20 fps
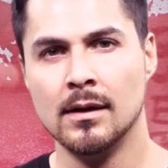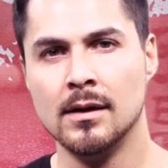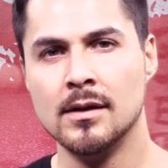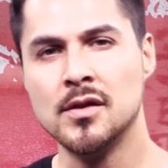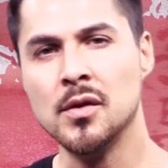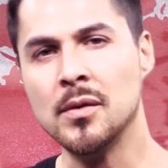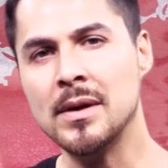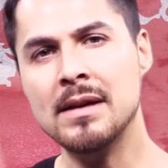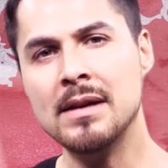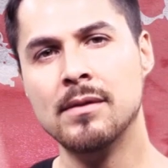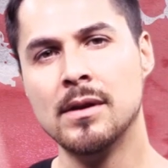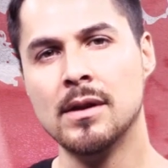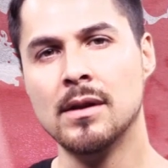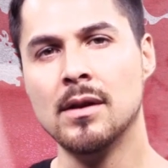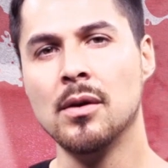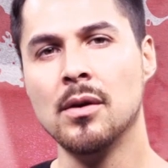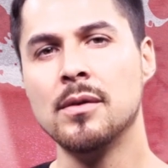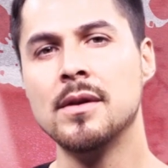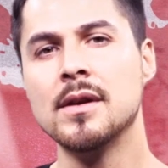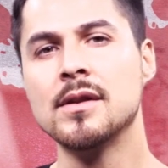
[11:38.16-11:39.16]
So even
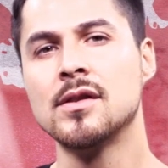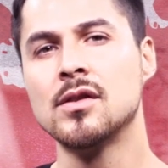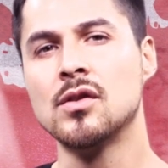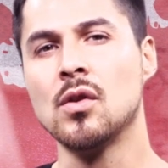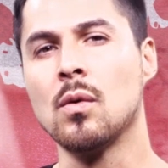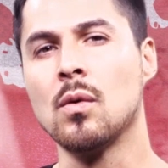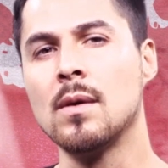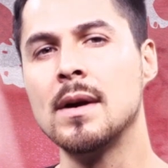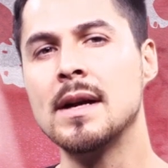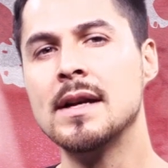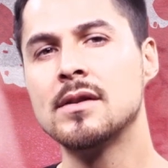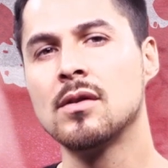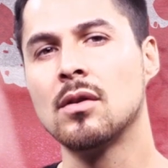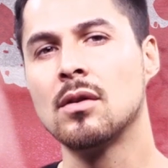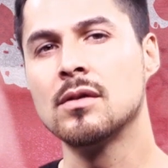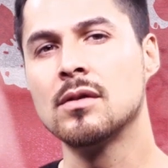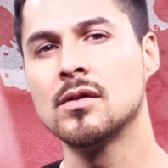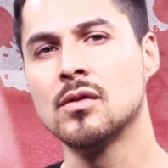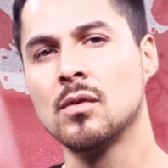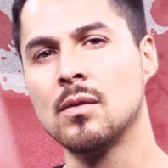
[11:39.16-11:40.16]
though the stories
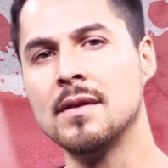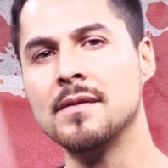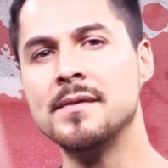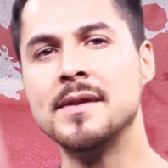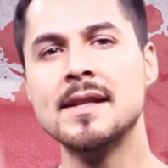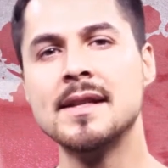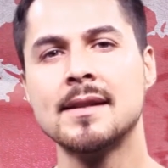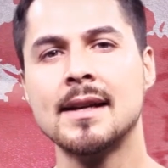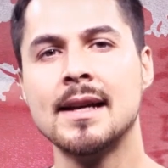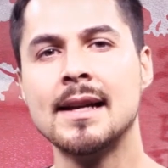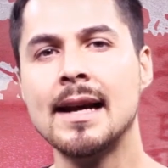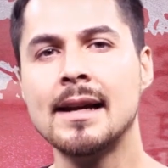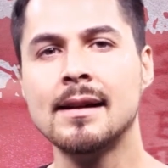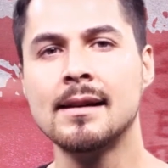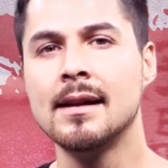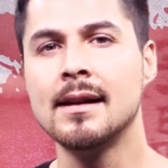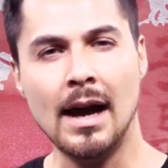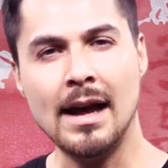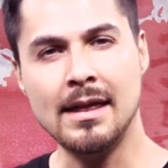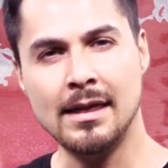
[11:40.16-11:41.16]
are sort of
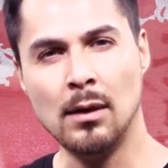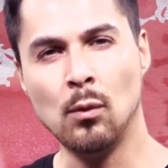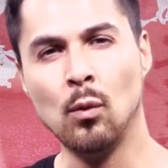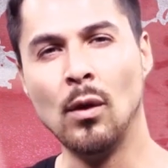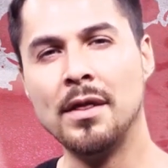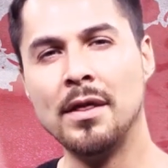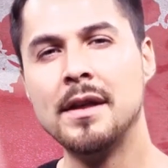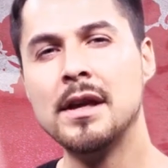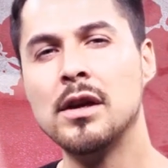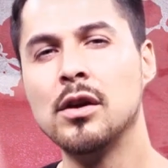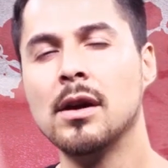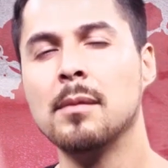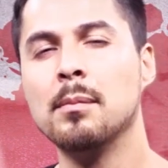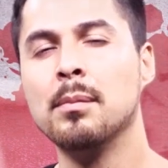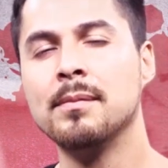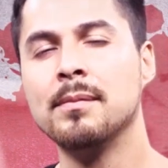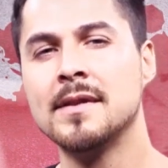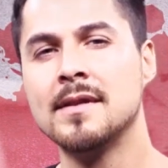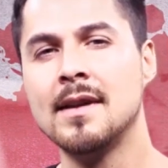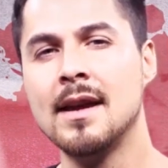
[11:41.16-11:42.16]
disconnected, I think one thing you could
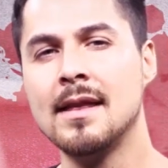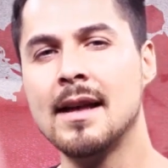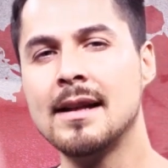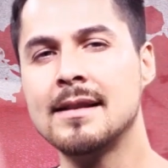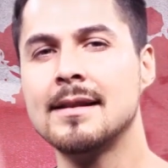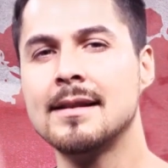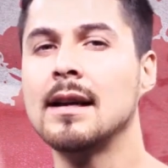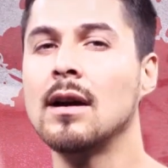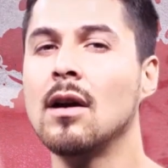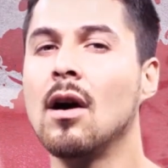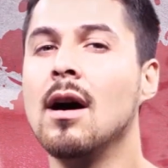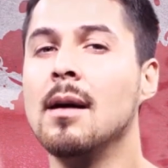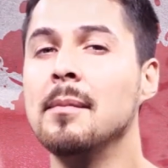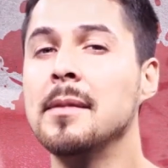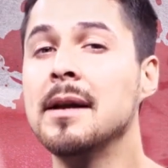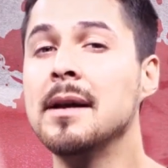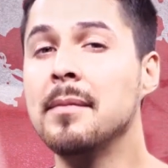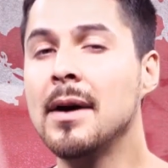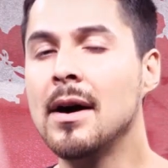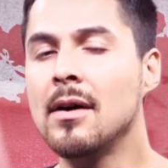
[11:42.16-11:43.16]
say that's in
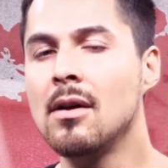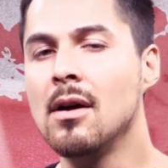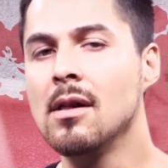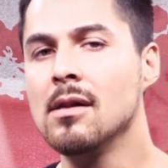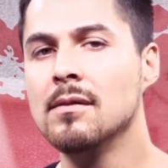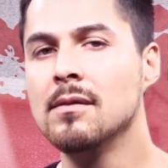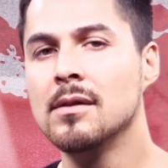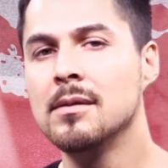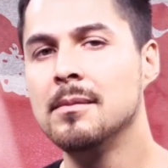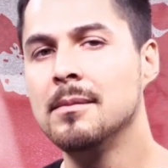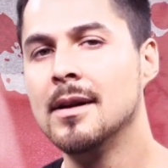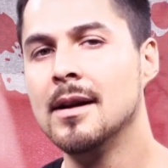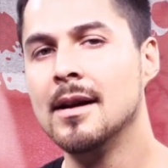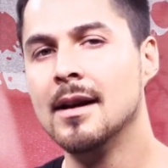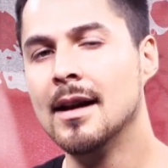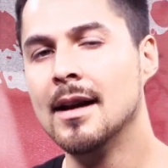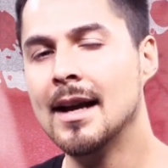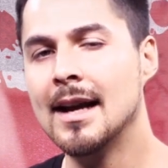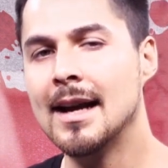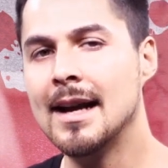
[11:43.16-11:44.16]
common about all of them
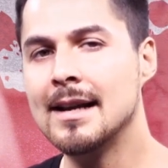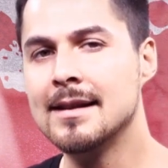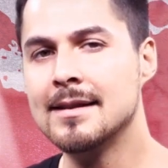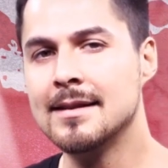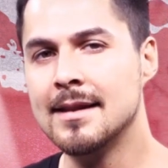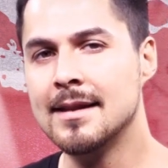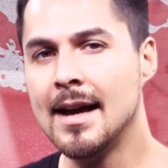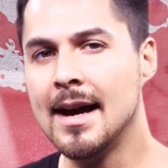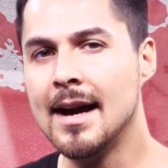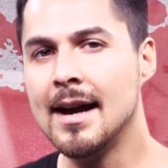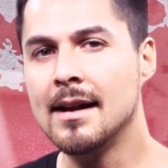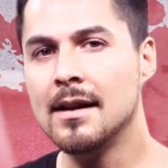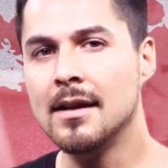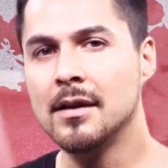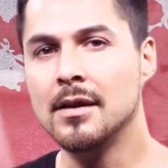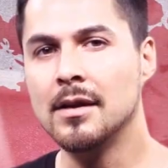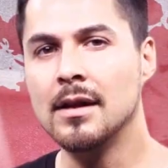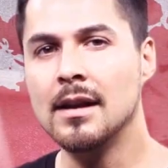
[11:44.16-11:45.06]
is that